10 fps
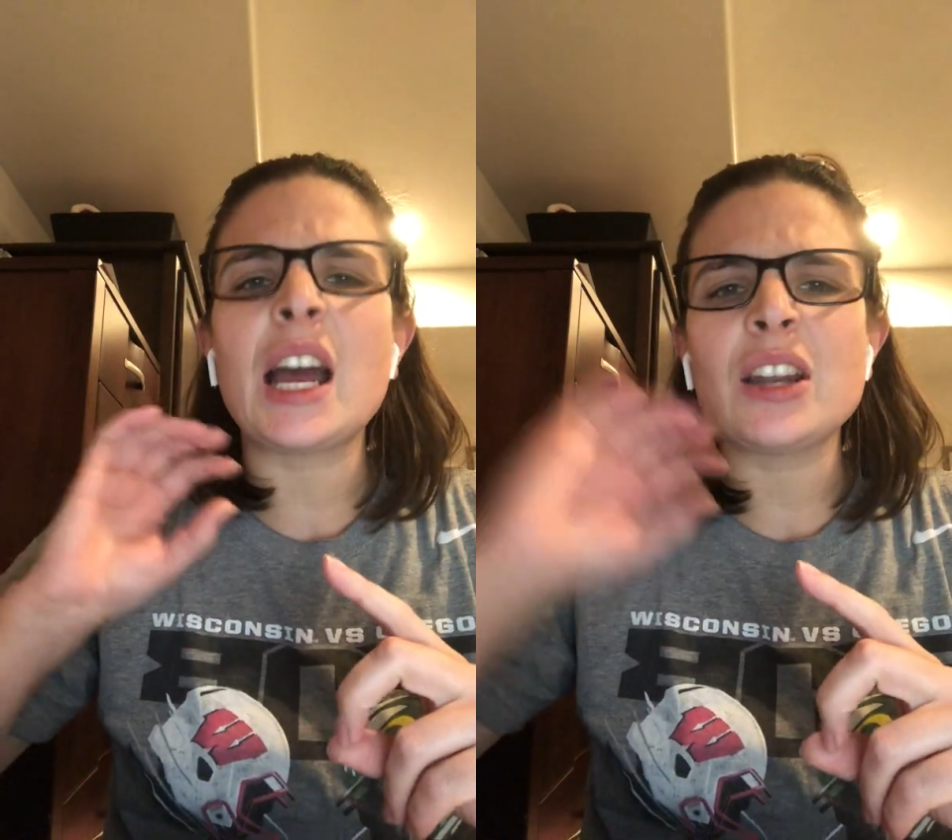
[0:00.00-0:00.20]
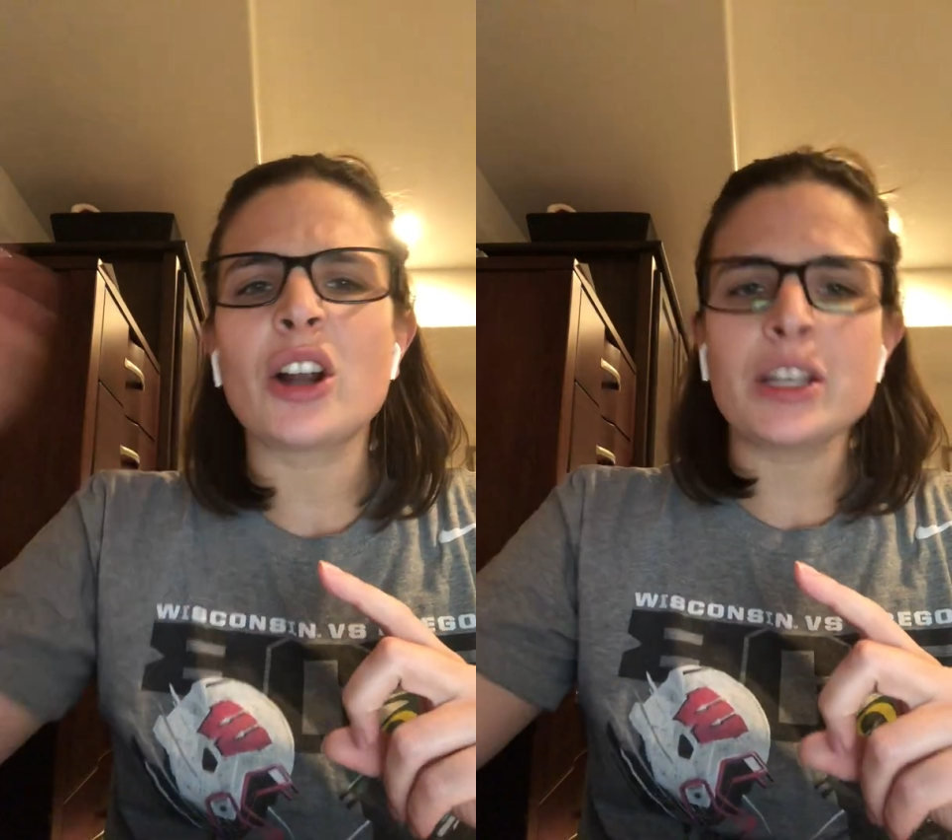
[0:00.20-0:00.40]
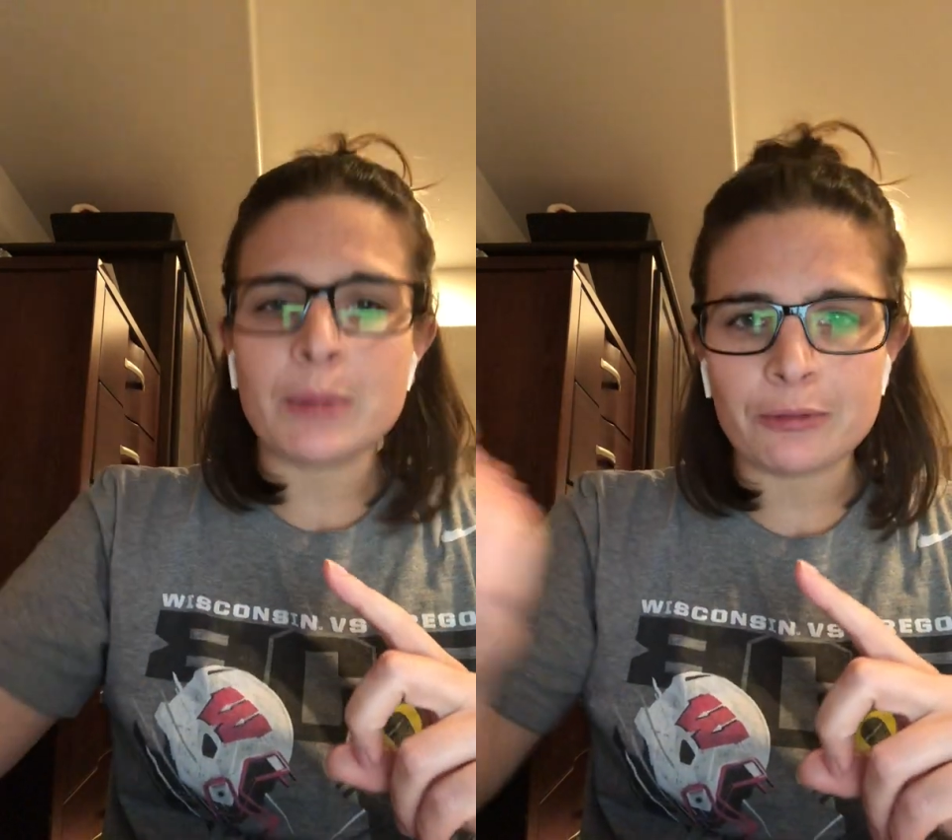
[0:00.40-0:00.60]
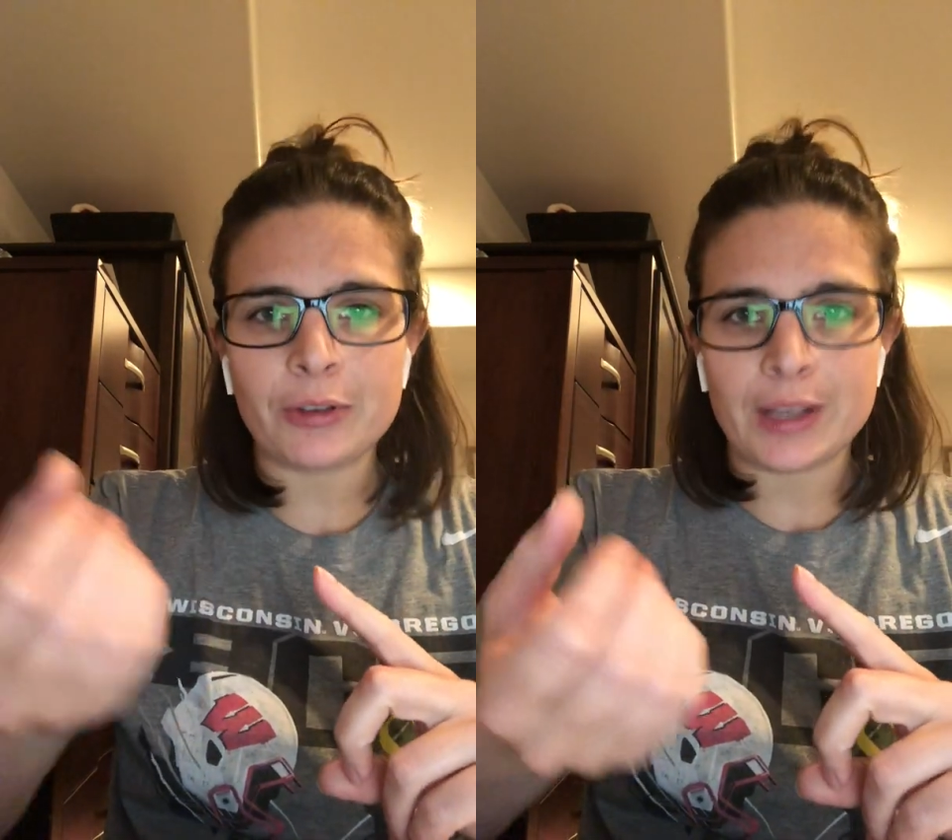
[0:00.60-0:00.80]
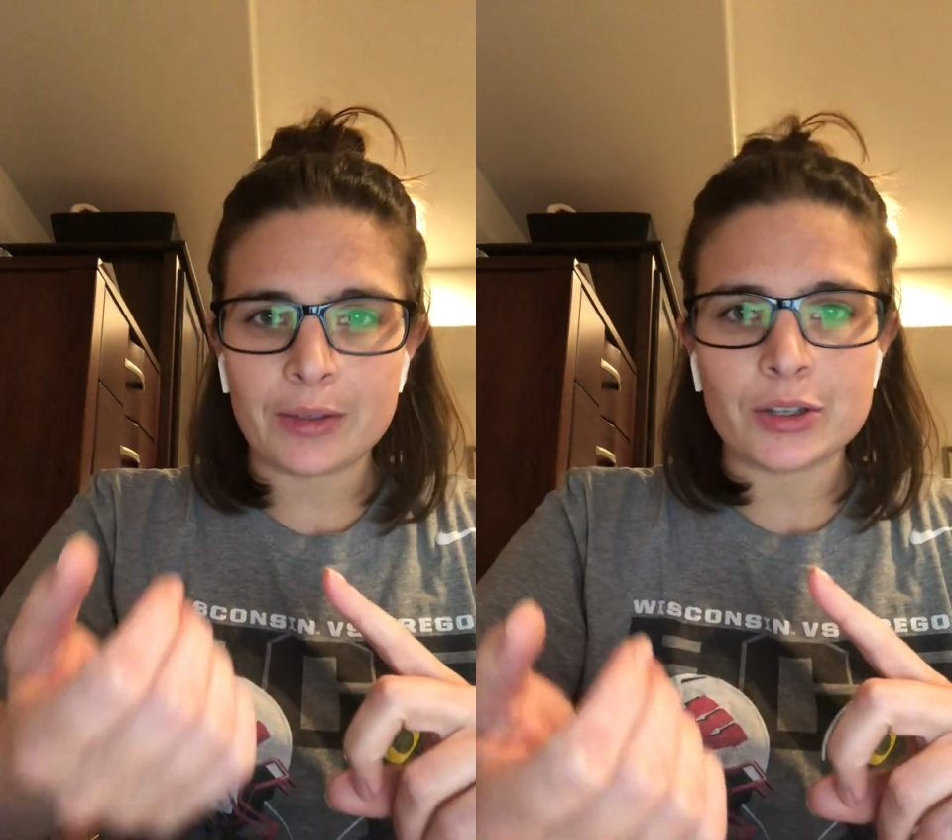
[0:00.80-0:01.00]
argument for
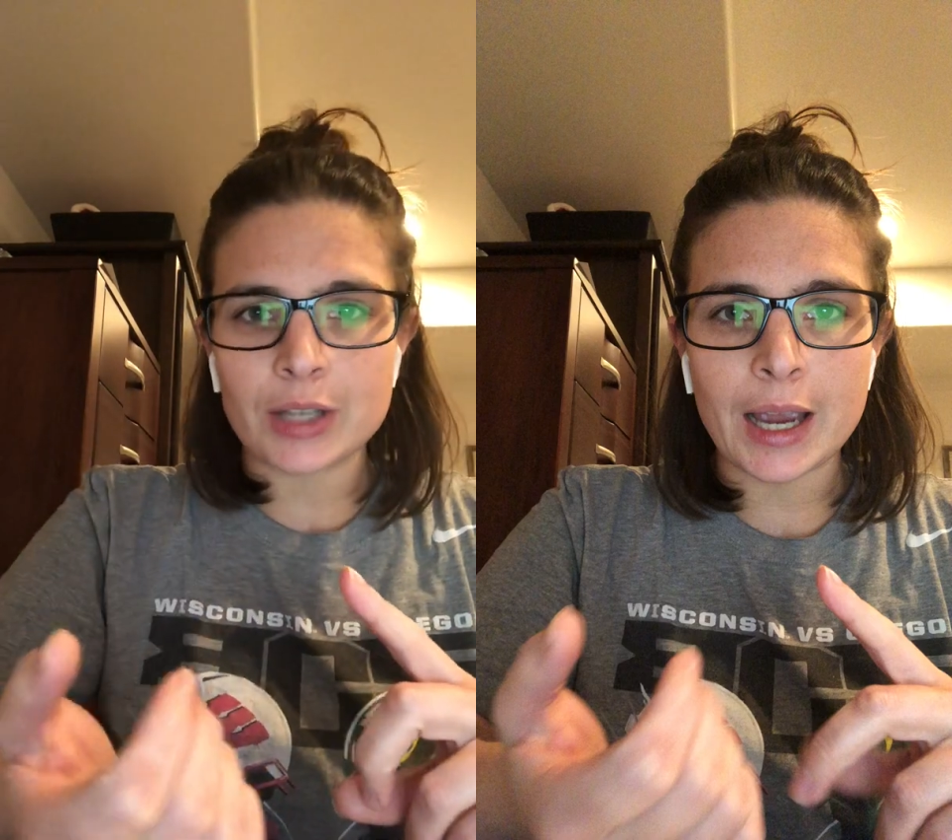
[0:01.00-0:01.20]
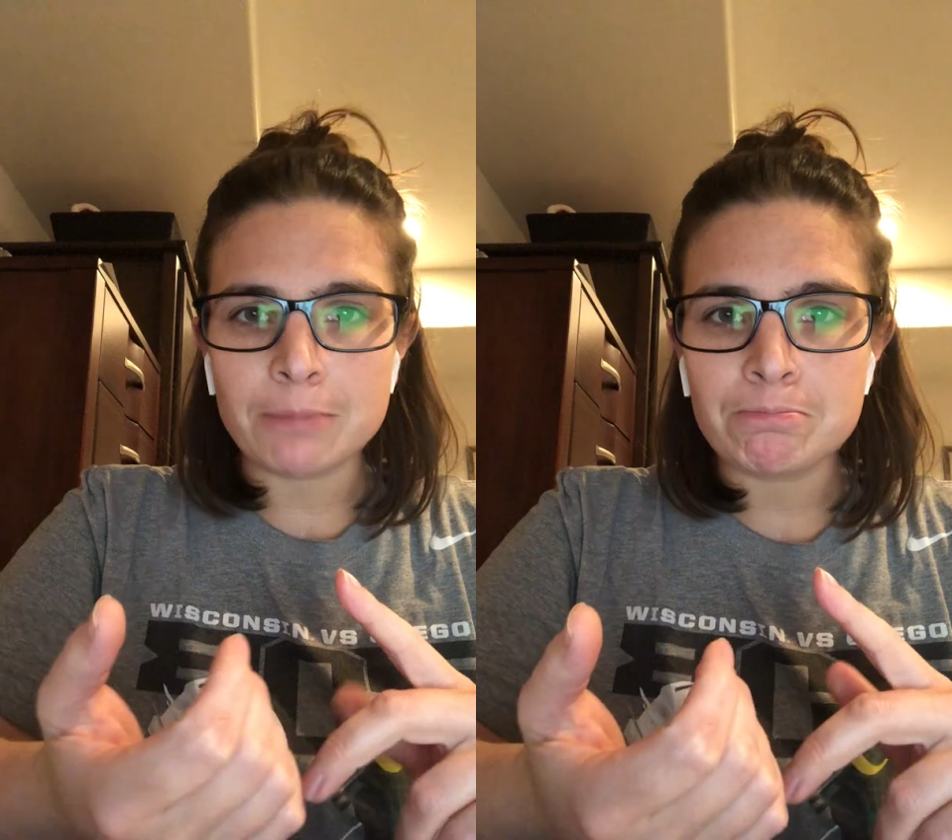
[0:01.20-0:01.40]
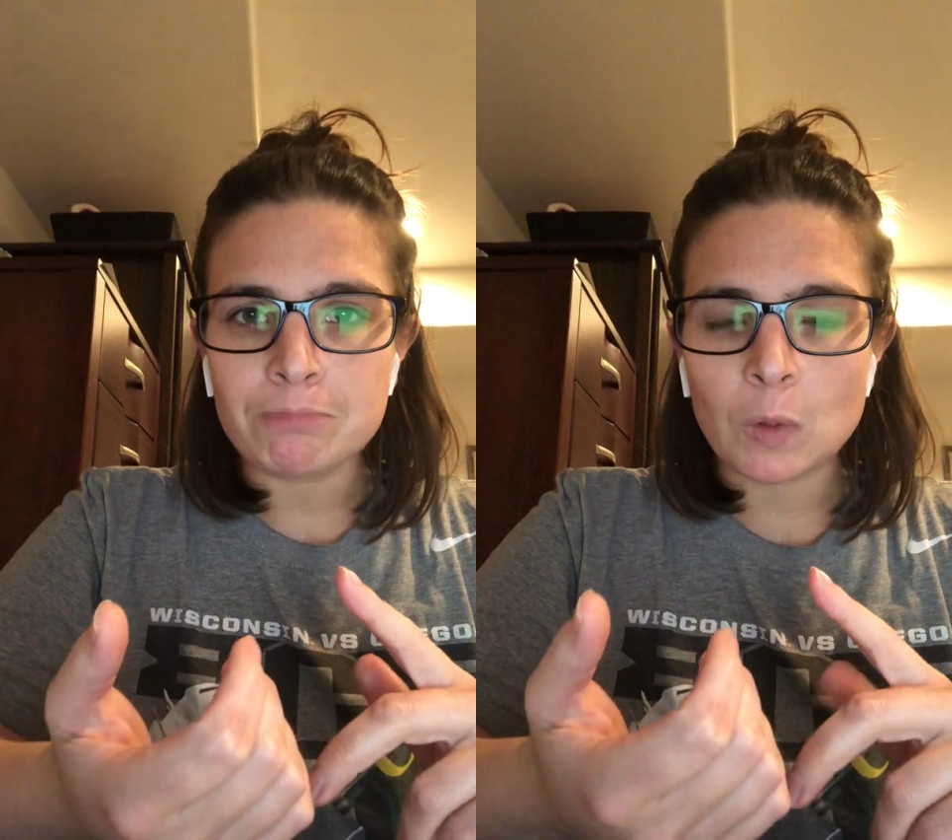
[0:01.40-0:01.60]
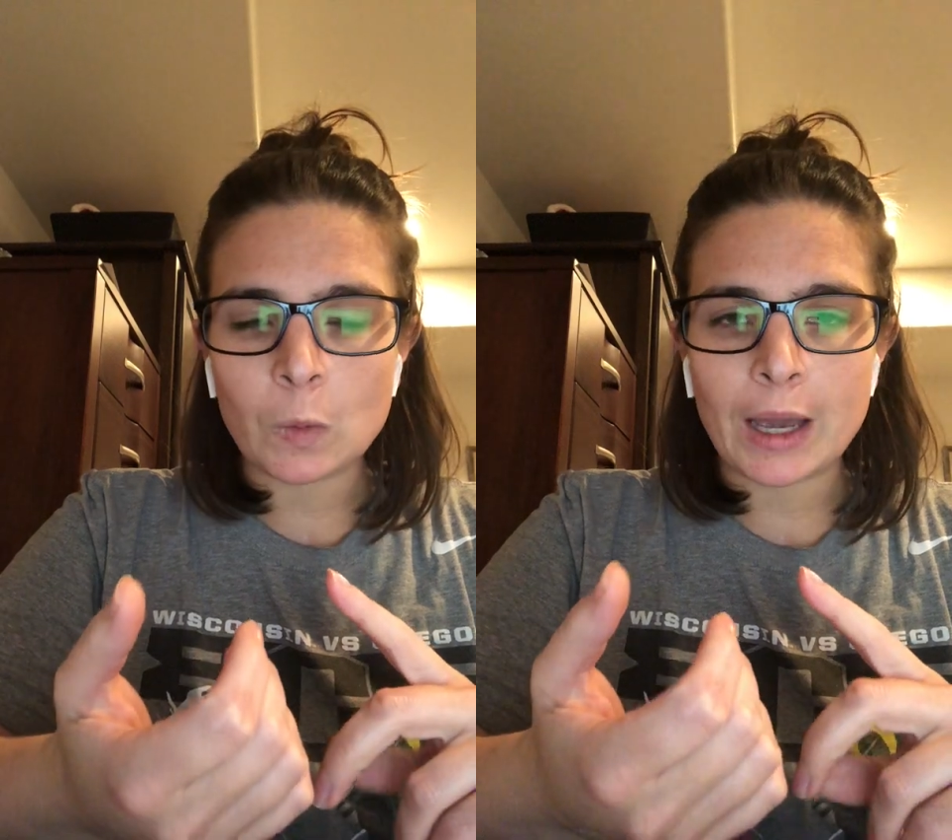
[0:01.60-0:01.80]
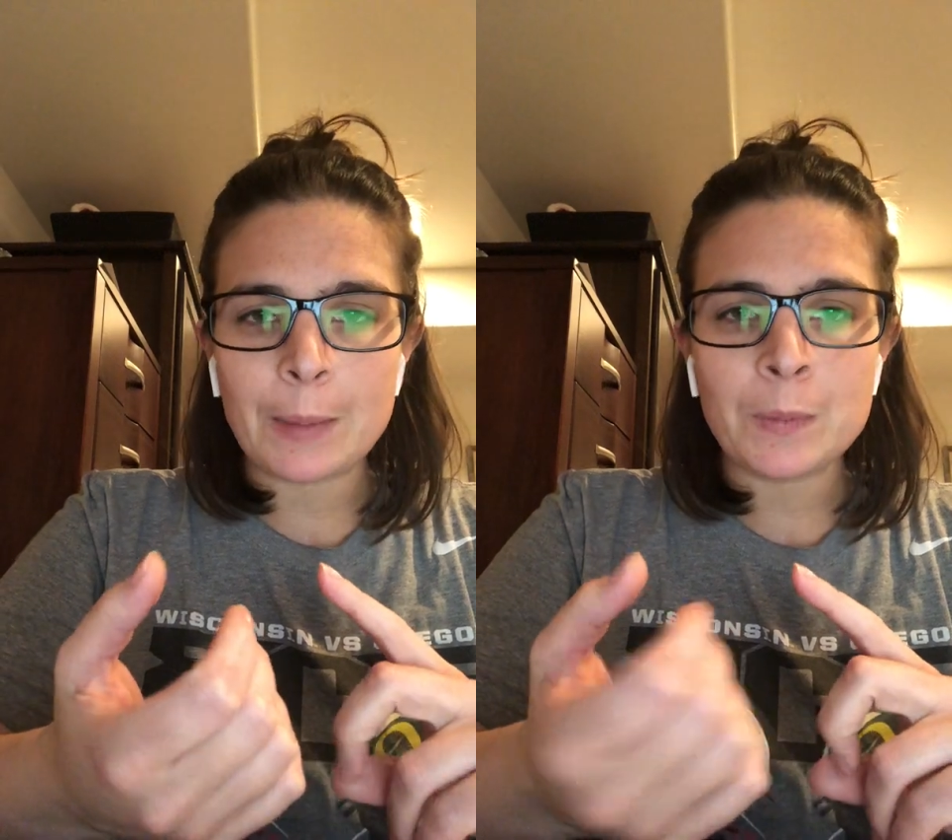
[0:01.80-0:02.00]
the other side.
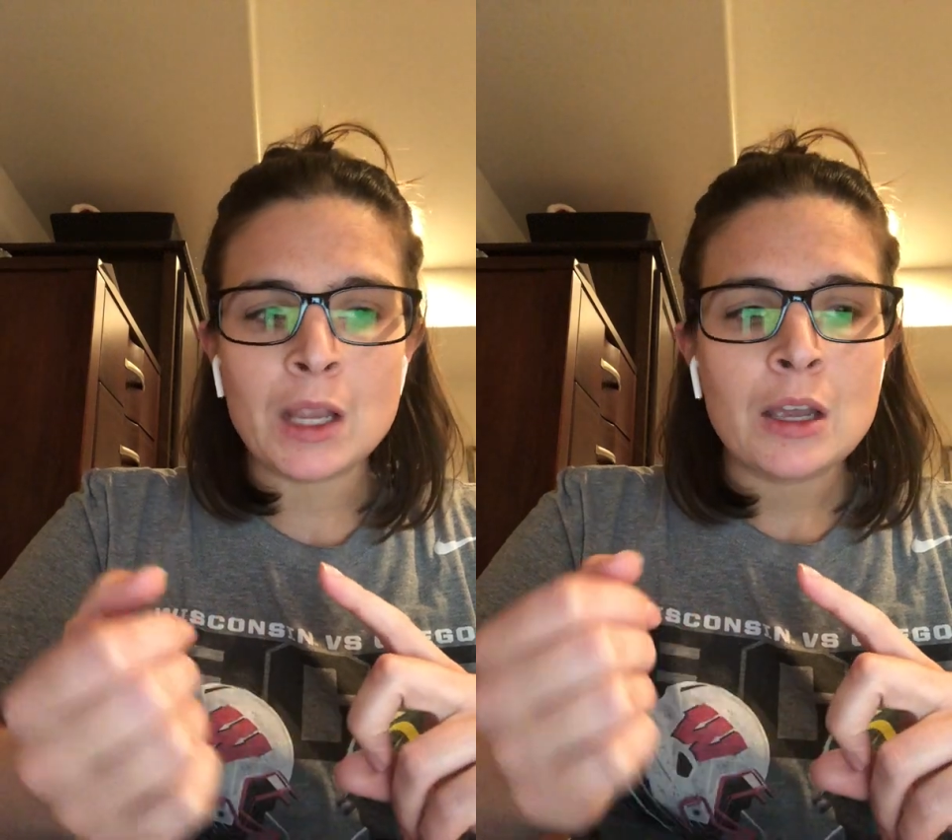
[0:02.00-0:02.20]
Okay.